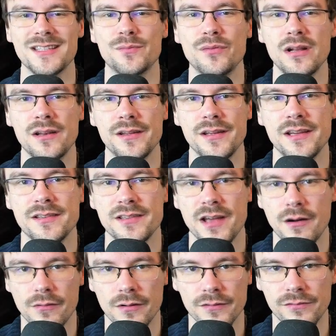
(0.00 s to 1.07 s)
build is
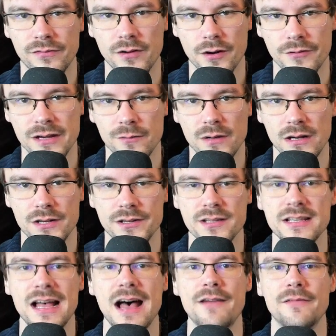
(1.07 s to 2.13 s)
around flurry, we'll
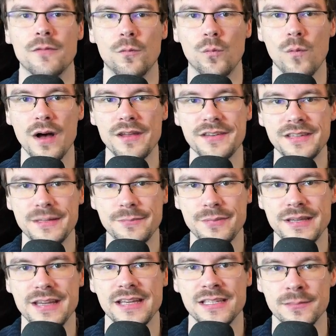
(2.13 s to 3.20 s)
just have one
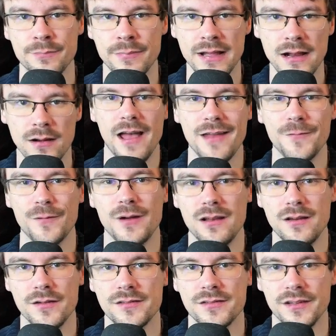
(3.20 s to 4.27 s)
DPS spell and
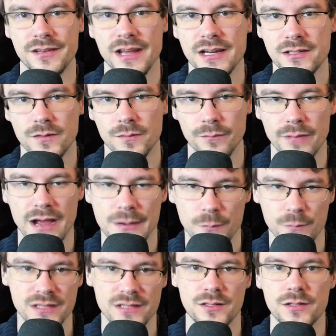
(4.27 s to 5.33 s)
we'll use the dash
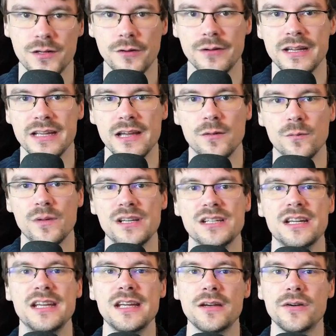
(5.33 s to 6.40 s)
combined with shuriken
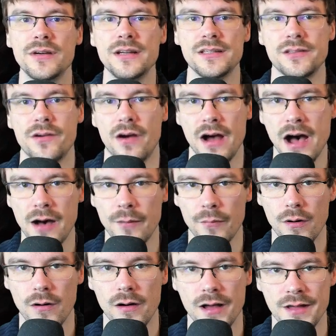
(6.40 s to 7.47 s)
which increase your
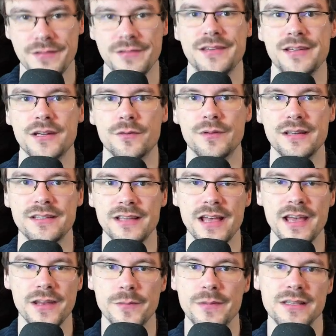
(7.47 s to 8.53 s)
armor and decrease
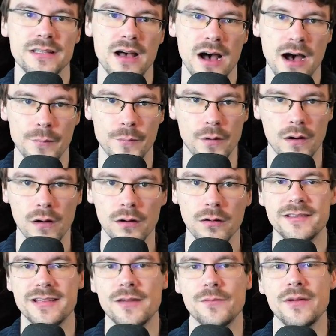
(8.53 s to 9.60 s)
enemies armor.
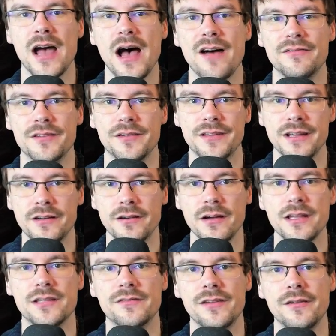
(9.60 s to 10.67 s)
Then we have the
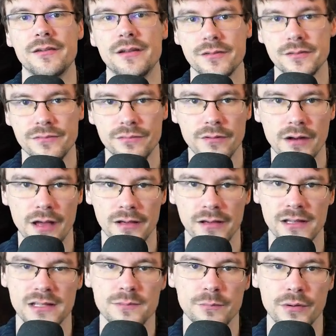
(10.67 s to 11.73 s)
decoy, it's very useful
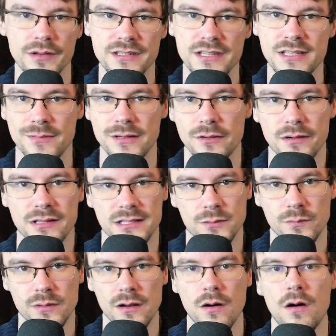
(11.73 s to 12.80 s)
against bosses because
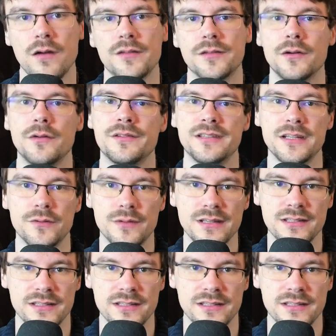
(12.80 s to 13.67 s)
it will also decrease